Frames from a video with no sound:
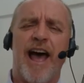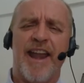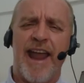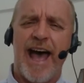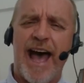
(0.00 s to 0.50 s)

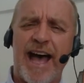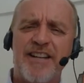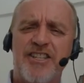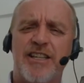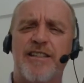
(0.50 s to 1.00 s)
an
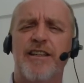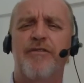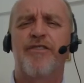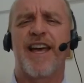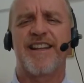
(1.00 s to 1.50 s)

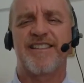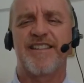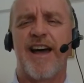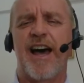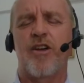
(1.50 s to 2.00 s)
adjective that is
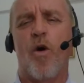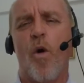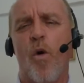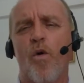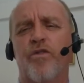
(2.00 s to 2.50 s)
not
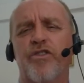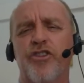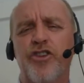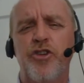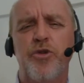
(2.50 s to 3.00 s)

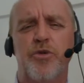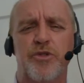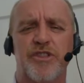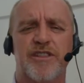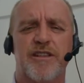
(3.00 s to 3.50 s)

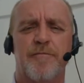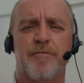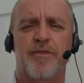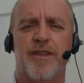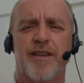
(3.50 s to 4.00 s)
overused.
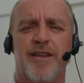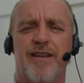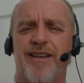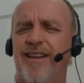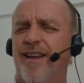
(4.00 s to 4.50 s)

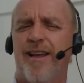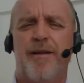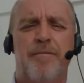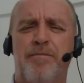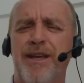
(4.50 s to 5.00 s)

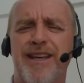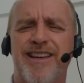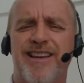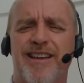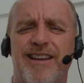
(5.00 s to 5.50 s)

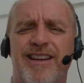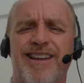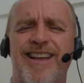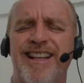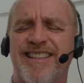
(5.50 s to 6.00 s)
Big
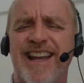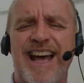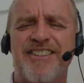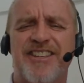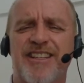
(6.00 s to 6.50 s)
is an
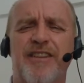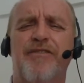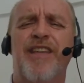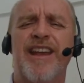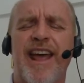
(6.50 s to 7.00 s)

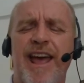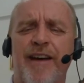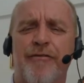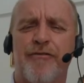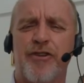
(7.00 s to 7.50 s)
adjective that
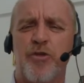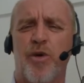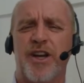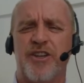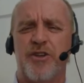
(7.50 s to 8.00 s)

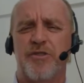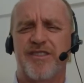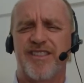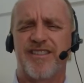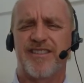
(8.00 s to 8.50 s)
everyone
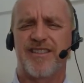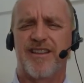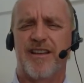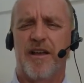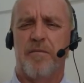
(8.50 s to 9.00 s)

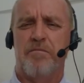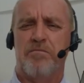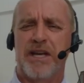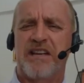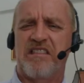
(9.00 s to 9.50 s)
uses.
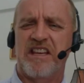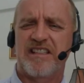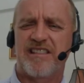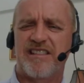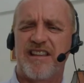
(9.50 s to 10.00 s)
Big
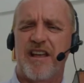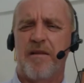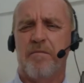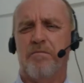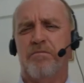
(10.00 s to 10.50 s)
this,
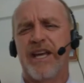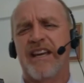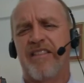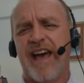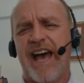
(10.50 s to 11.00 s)

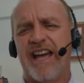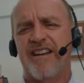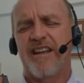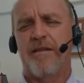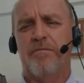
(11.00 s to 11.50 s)
big
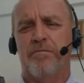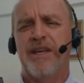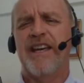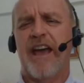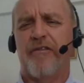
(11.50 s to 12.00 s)
that,
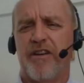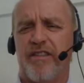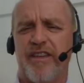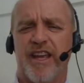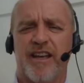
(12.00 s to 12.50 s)
big
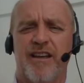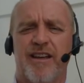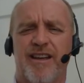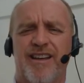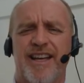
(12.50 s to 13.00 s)

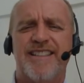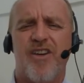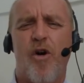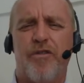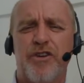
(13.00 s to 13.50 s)
everything. It's
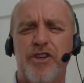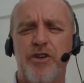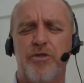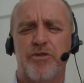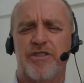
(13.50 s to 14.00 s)

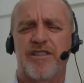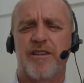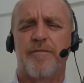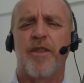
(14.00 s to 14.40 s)
overused.